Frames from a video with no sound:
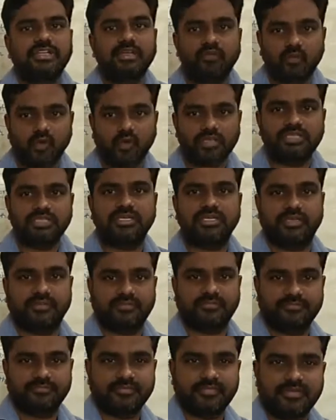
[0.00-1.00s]
and watching
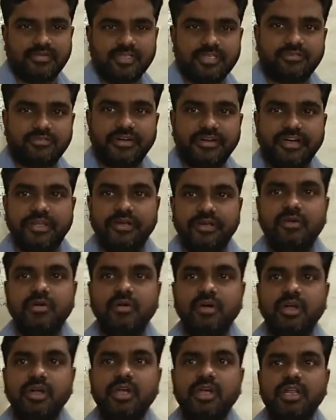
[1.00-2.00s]
this
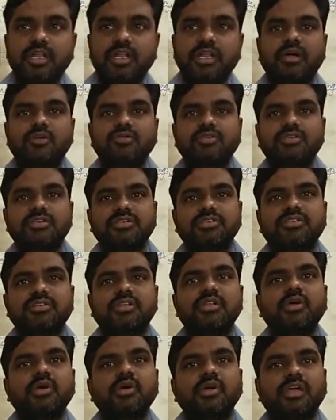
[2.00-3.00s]
video. Now just
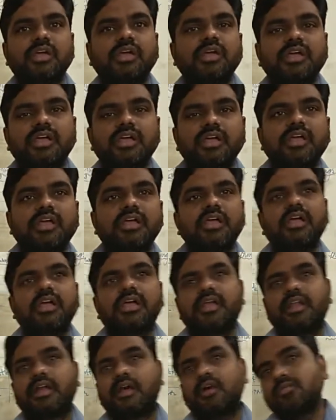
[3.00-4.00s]
look
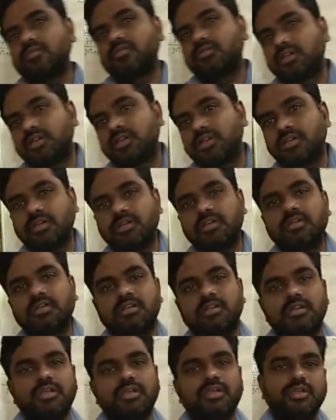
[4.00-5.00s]
around
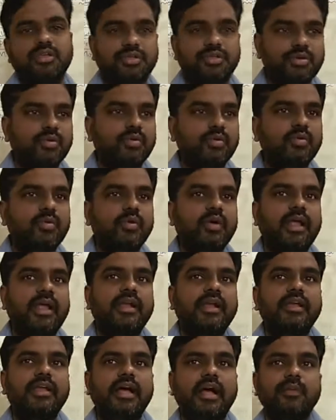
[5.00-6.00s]
you
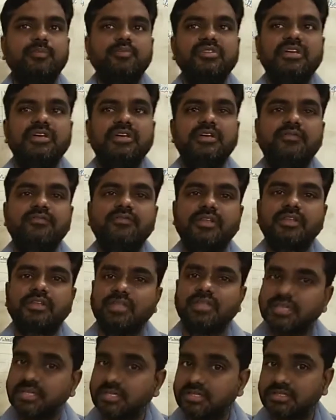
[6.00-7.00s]
and observe the
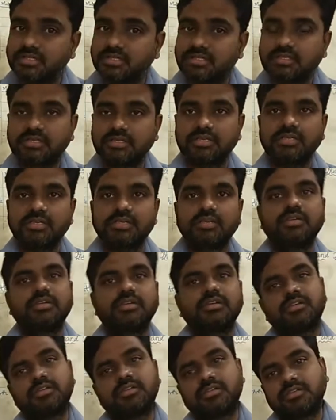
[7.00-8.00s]
things
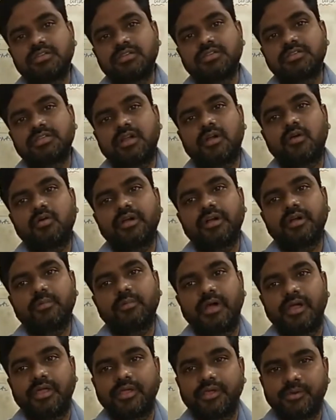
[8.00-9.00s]
surrounded
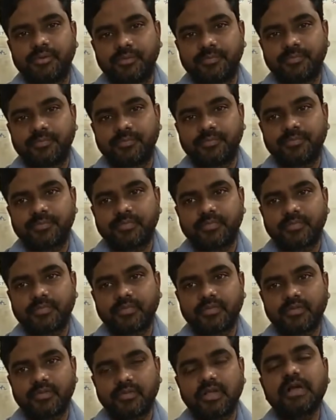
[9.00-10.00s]
by you.
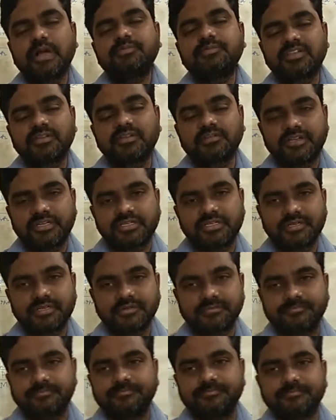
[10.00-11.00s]
Observe it.
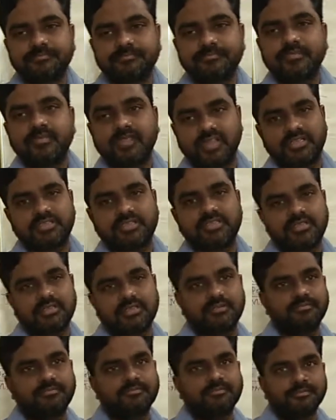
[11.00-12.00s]

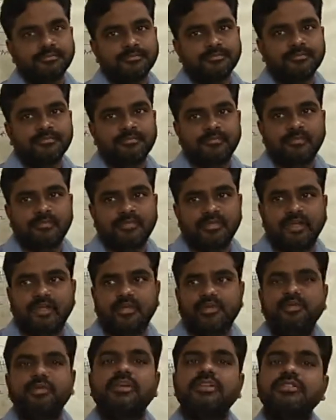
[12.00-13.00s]
Yes.
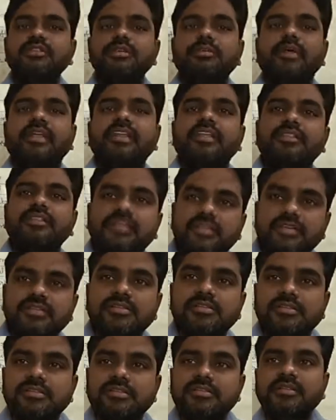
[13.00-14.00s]
Yeah, you can see many
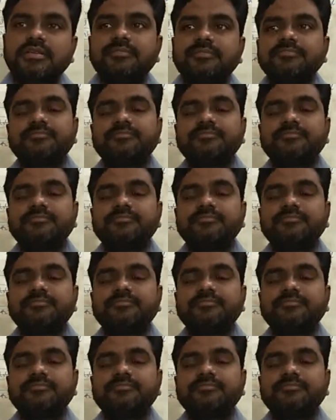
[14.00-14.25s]
things